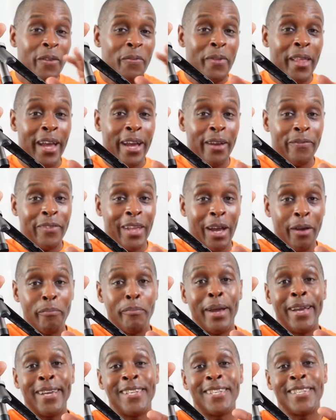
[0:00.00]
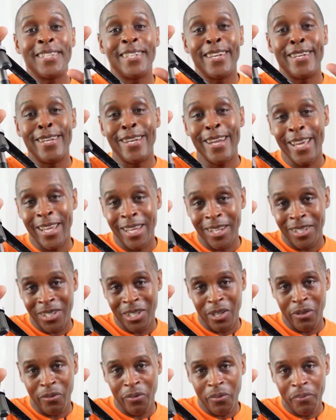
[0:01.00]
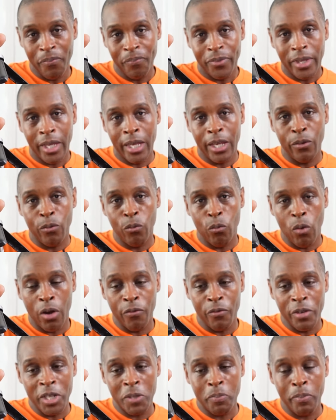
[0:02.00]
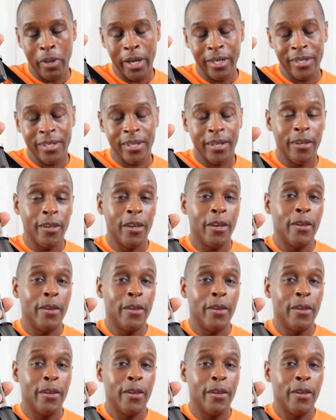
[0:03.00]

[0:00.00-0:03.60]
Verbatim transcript: Now that makes it a negative in one respect.